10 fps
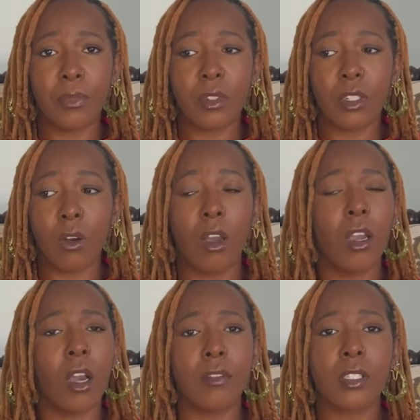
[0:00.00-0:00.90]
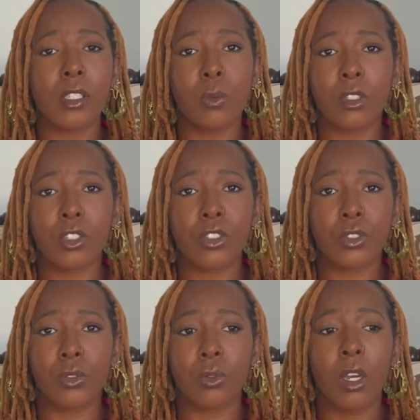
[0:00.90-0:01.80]
You know, I obviously want to
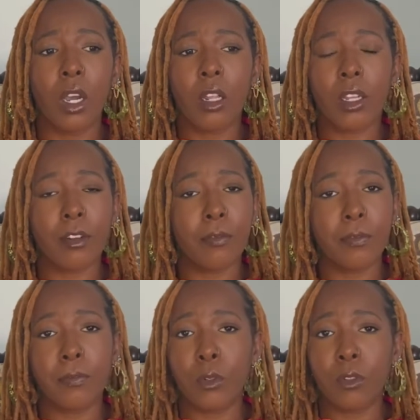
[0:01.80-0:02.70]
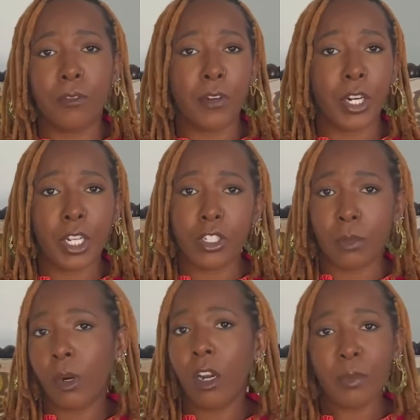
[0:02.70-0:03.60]
do like a full furnished
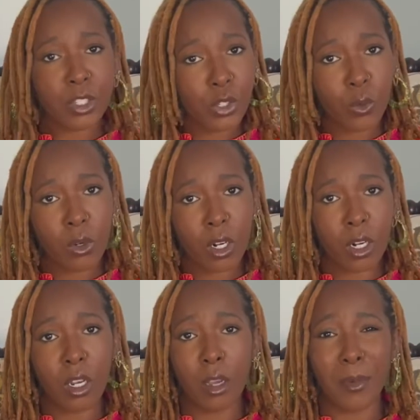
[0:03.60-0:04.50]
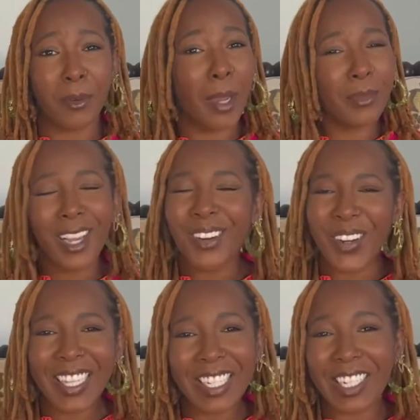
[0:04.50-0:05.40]
apartment tour. I'm not
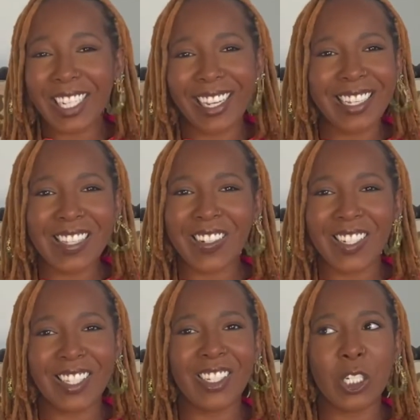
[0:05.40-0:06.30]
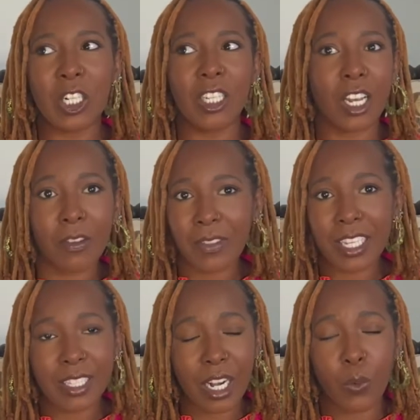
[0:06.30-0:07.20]
quite there yet because there's still a lot of
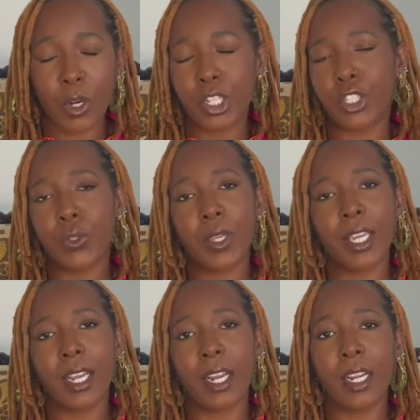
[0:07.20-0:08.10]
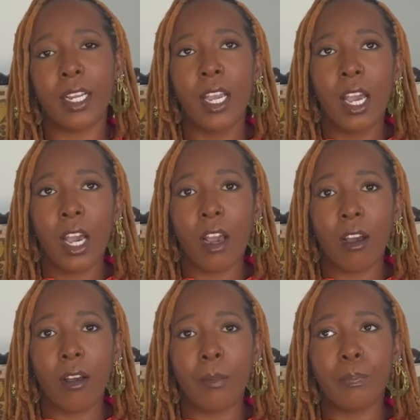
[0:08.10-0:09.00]
things that I want to do here.
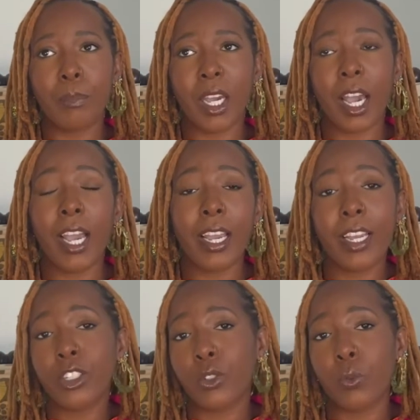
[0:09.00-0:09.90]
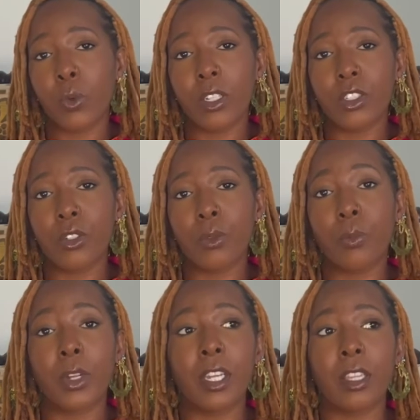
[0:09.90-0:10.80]
But I do want to
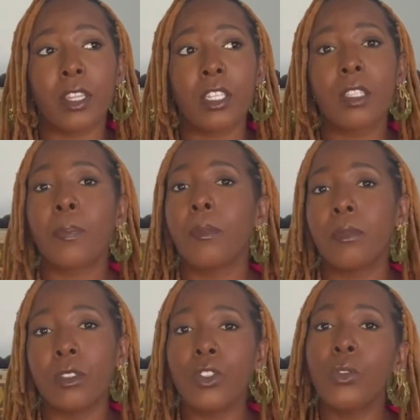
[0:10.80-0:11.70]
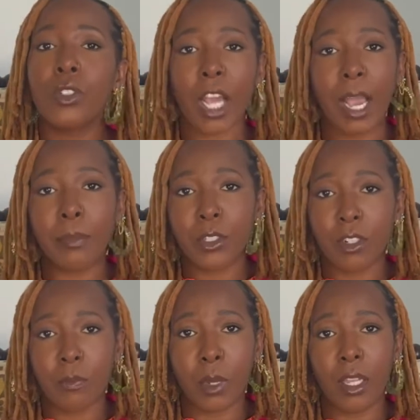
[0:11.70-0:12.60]
bring this new chapter
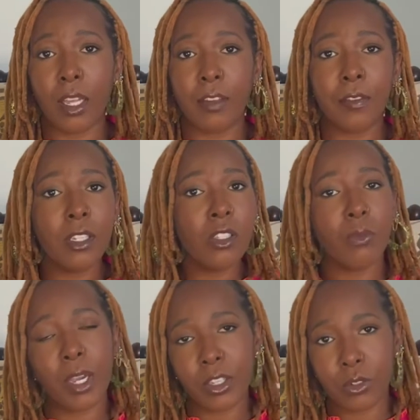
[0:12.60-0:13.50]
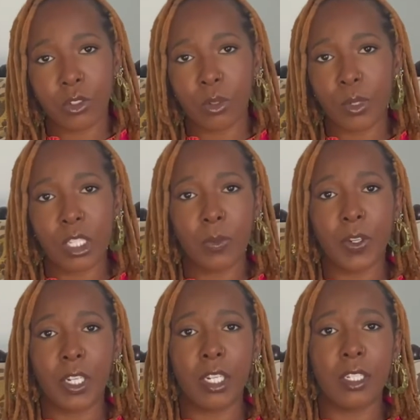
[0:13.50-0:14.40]
of my life into my YouTube
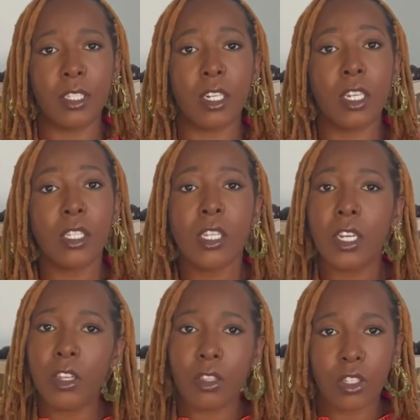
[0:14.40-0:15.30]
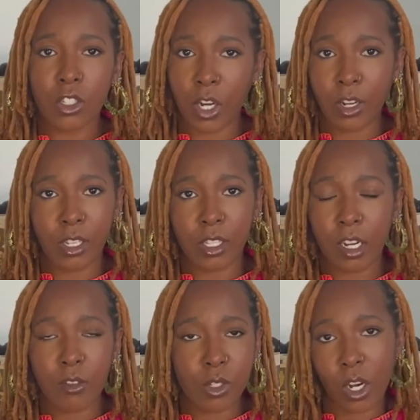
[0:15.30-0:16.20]
experience and continue this journey that I've
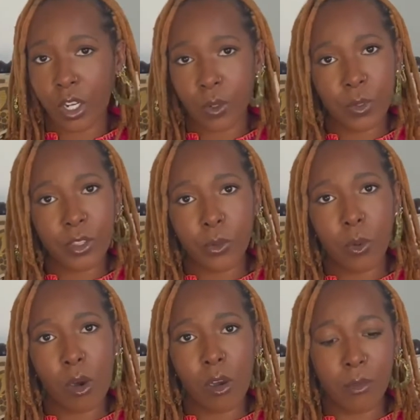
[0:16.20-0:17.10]
started with you all.